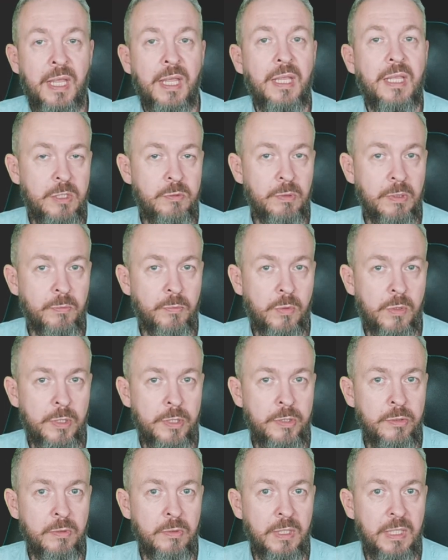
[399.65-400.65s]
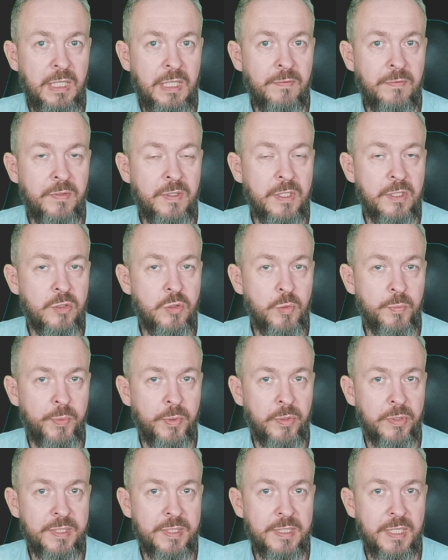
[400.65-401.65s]
it will warn you if the
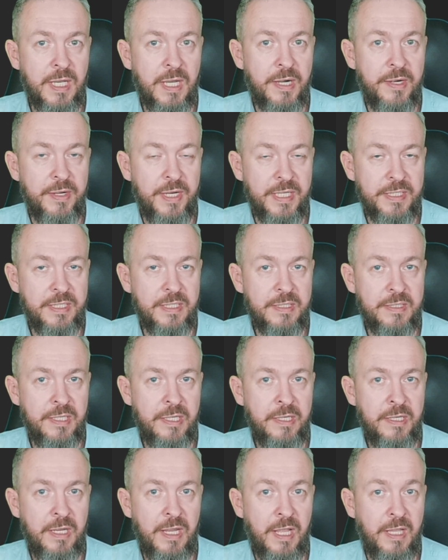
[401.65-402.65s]
supports are necessary